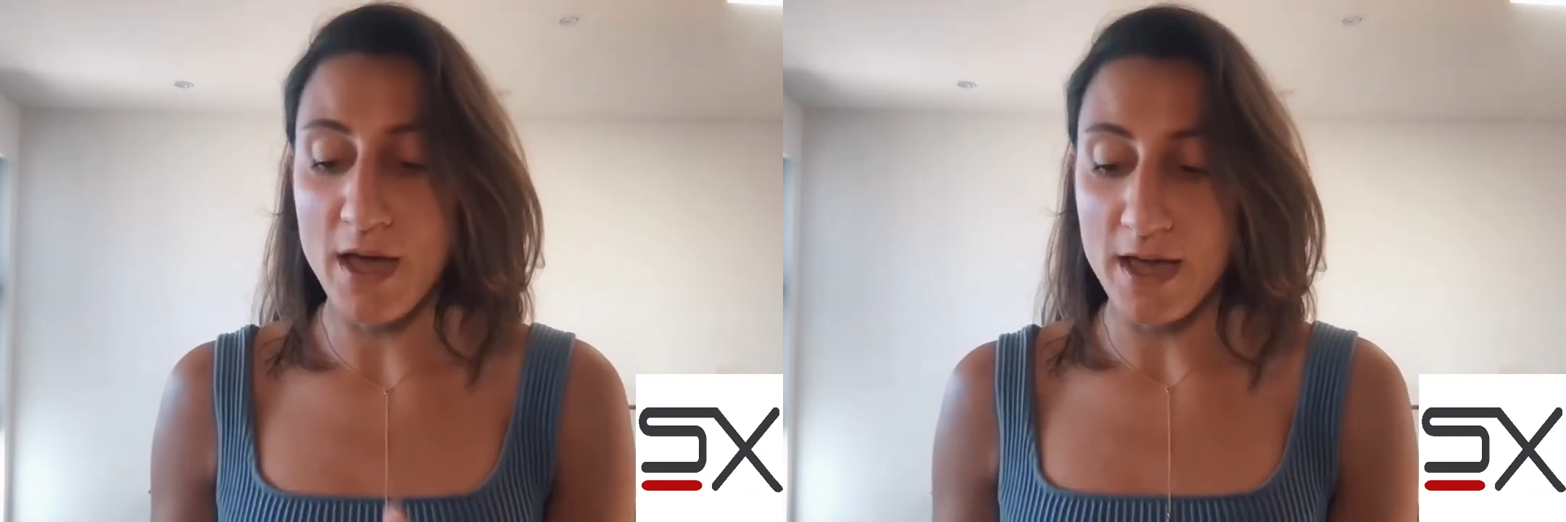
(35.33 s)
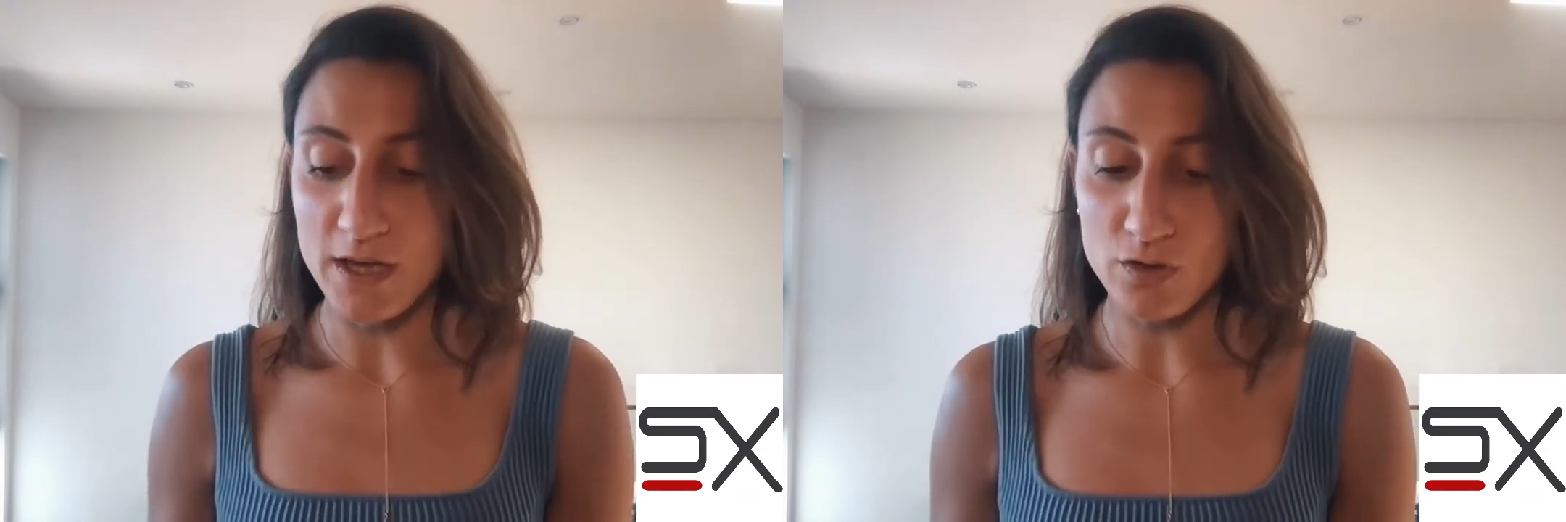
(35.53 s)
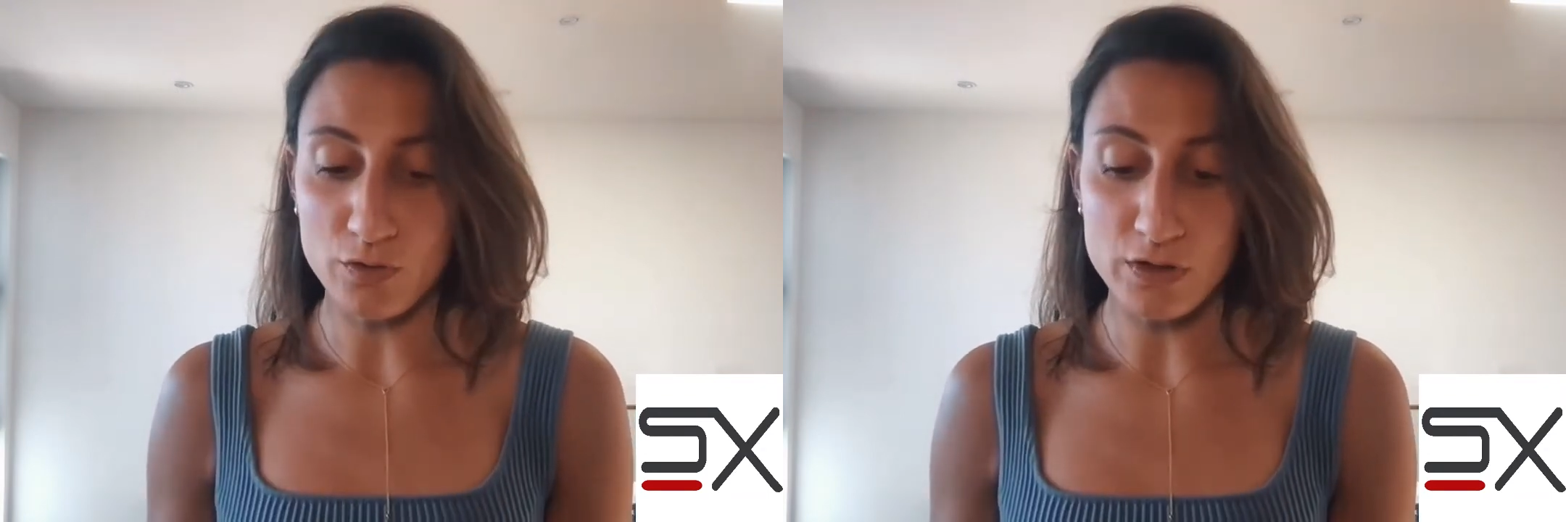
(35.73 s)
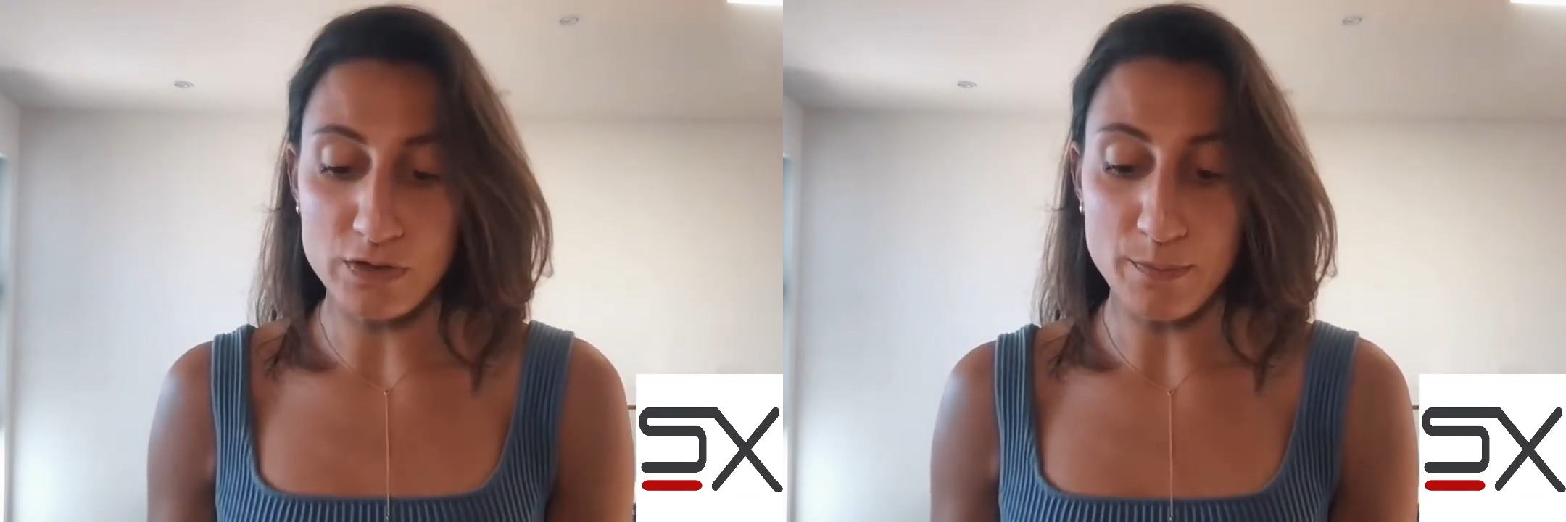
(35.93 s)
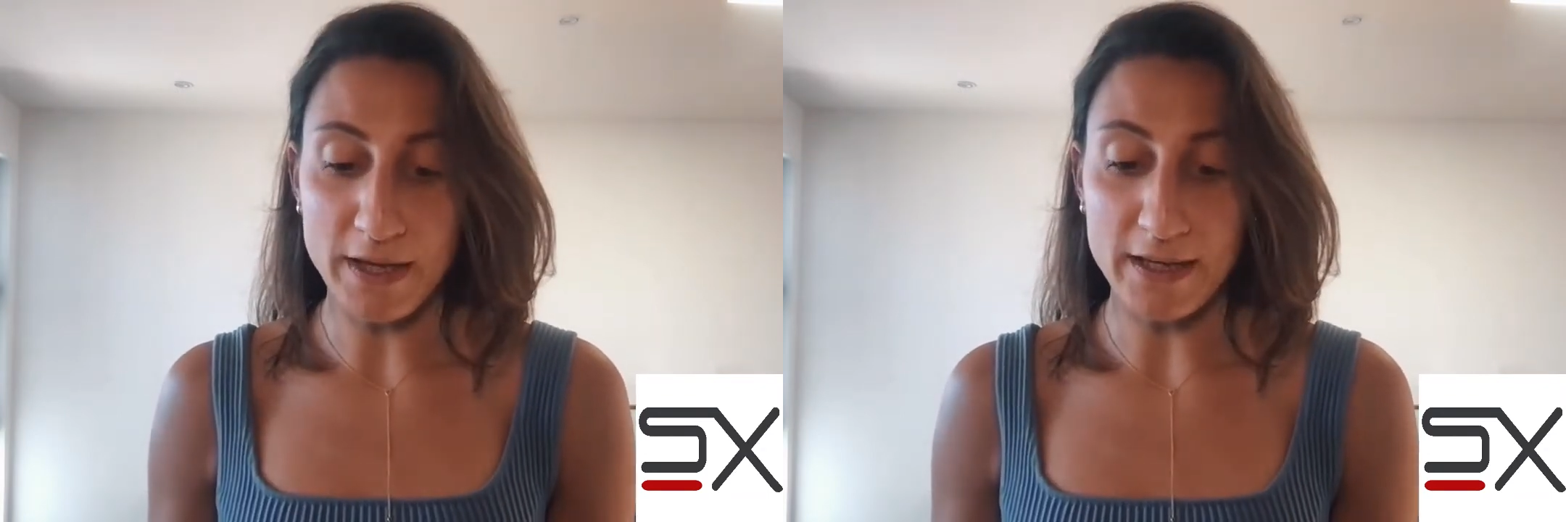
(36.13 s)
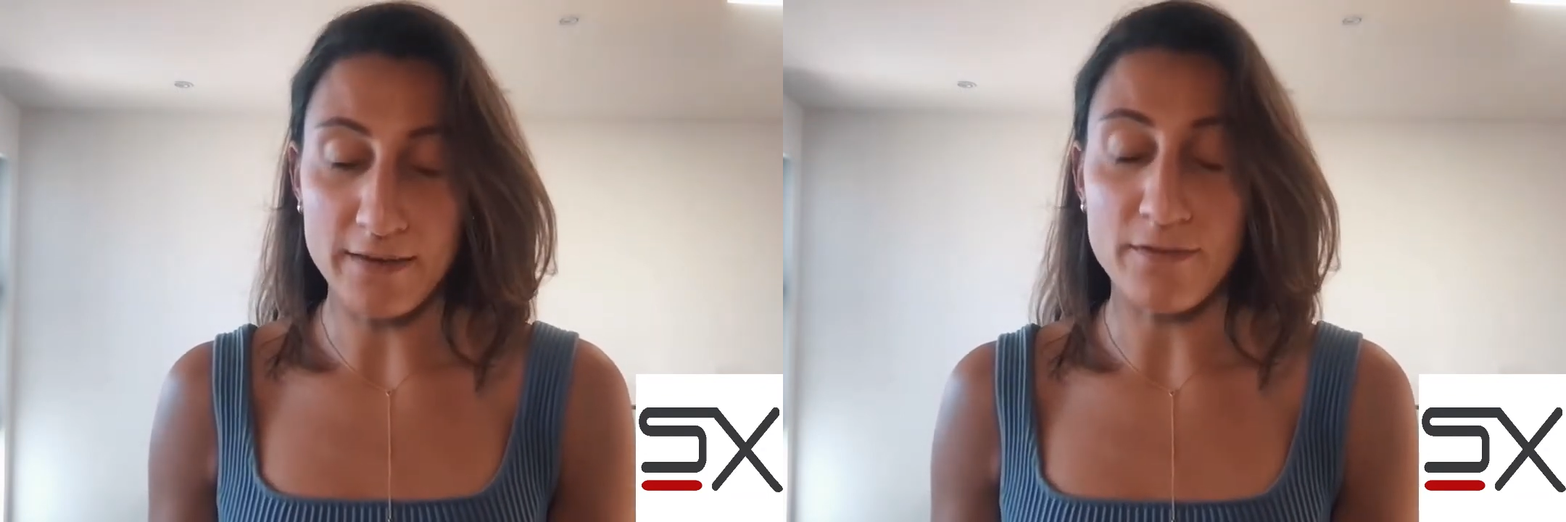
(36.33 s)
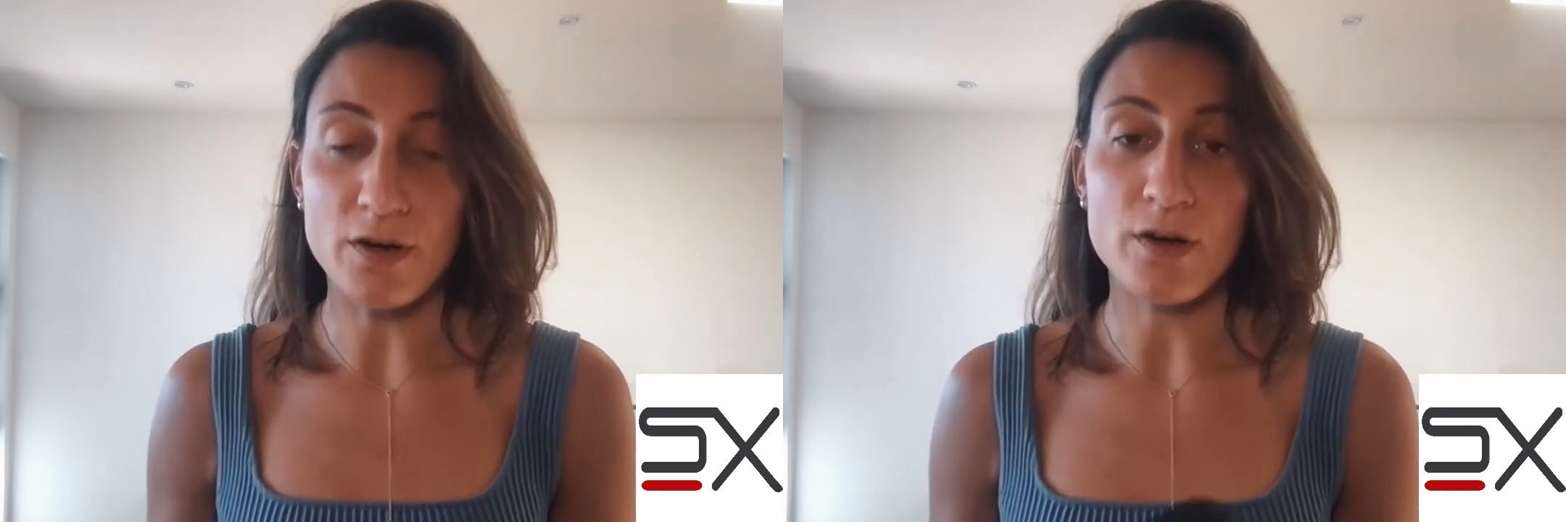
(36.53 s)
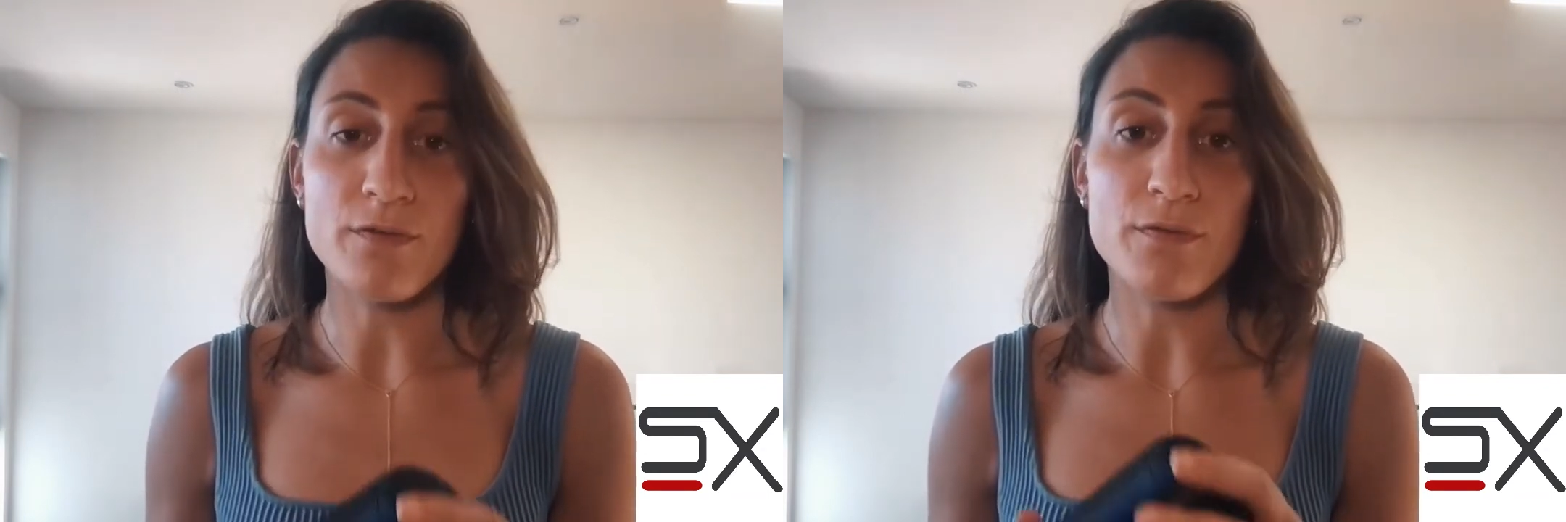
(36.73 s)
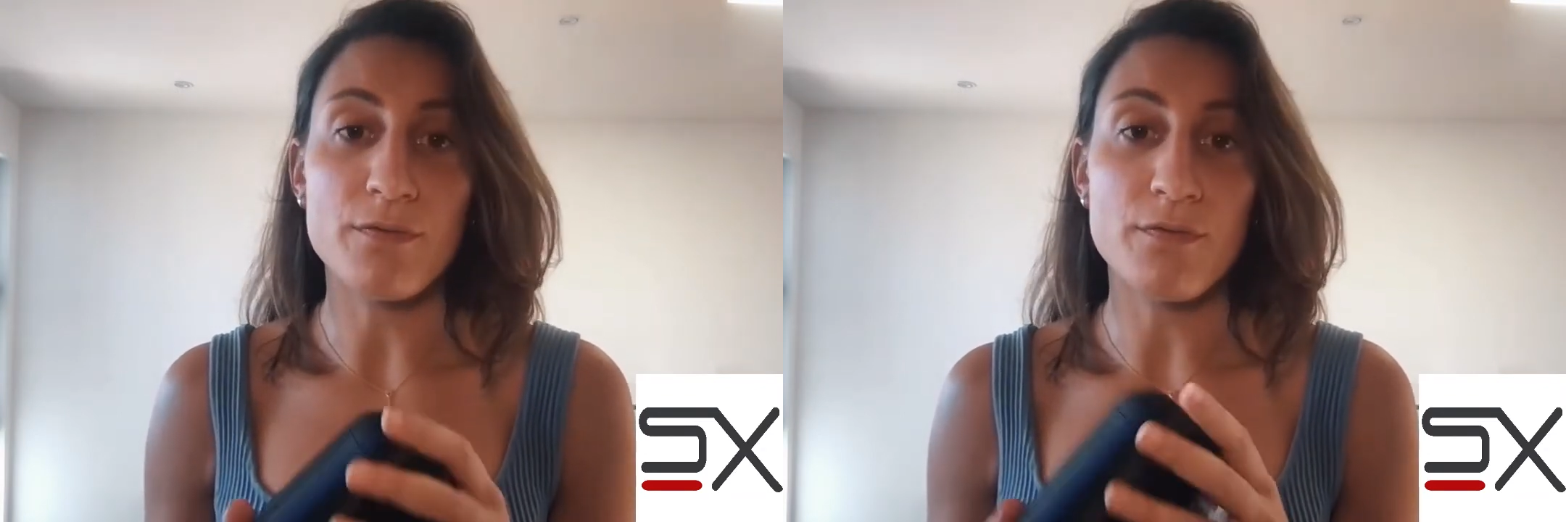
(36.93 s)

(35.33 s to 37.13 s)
in order to make it a very